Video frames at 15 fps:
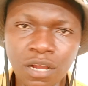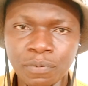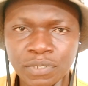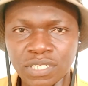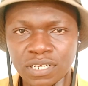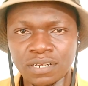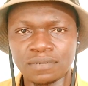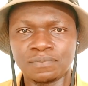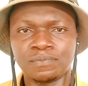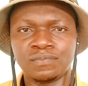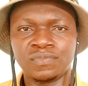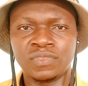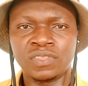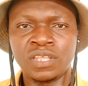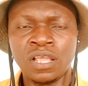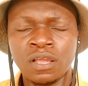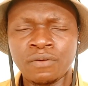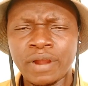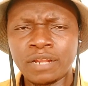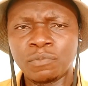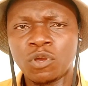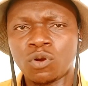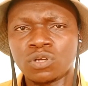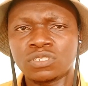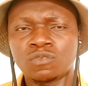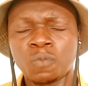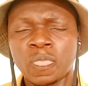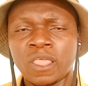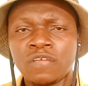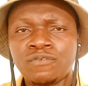capital, right?
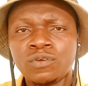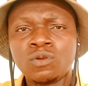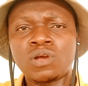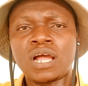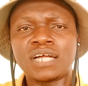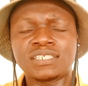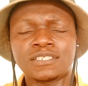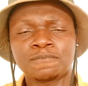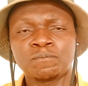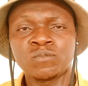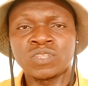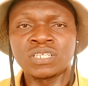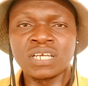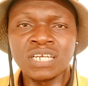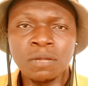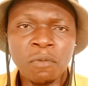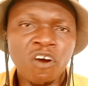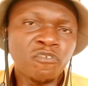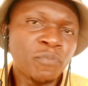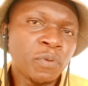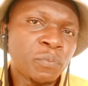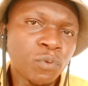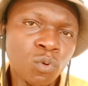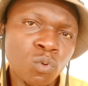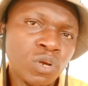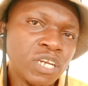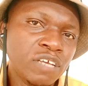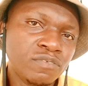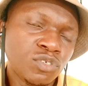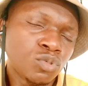Because if you look at the number of people who
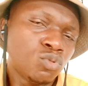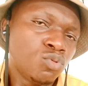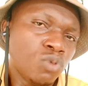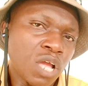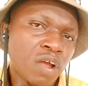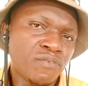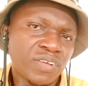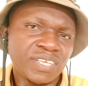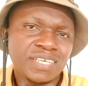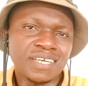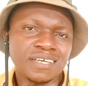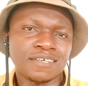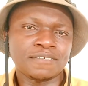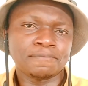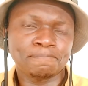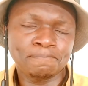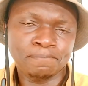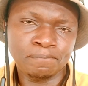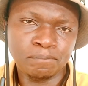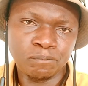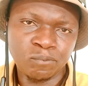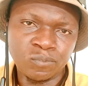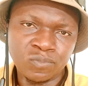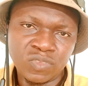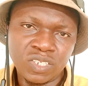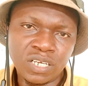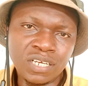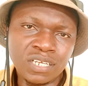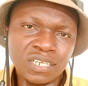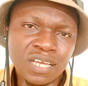leave school every year
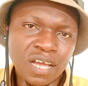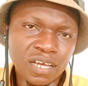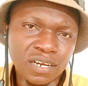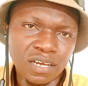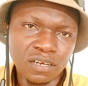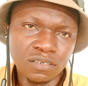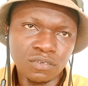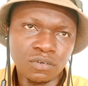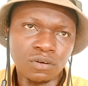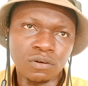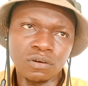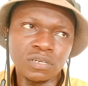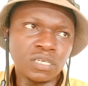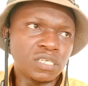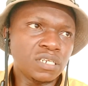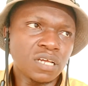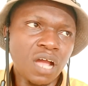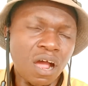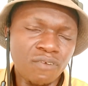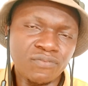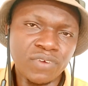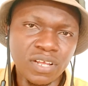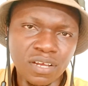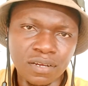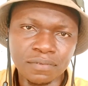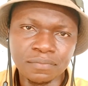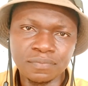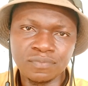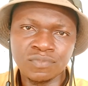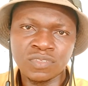in Ghana or in Africa,
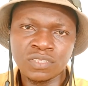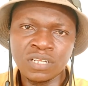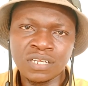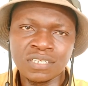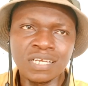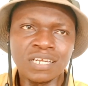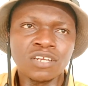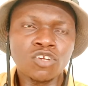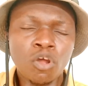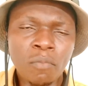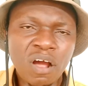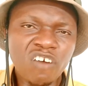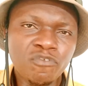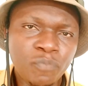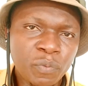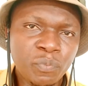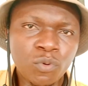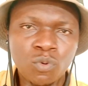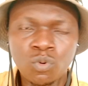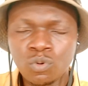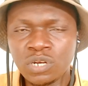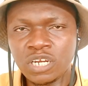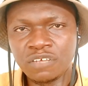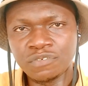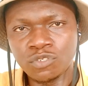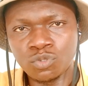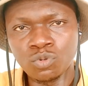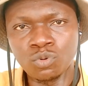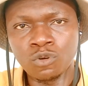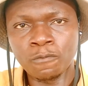the number of people who leave
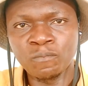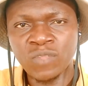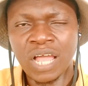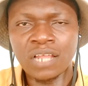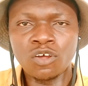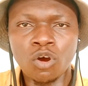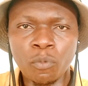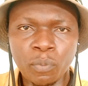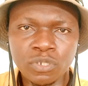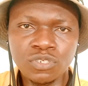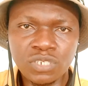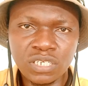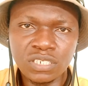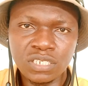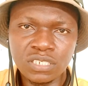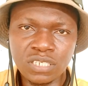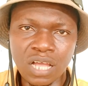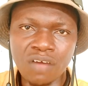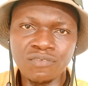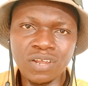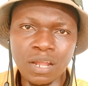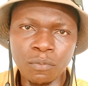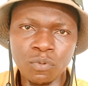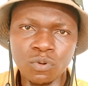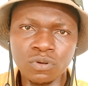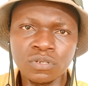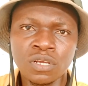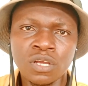school, the opportunities available,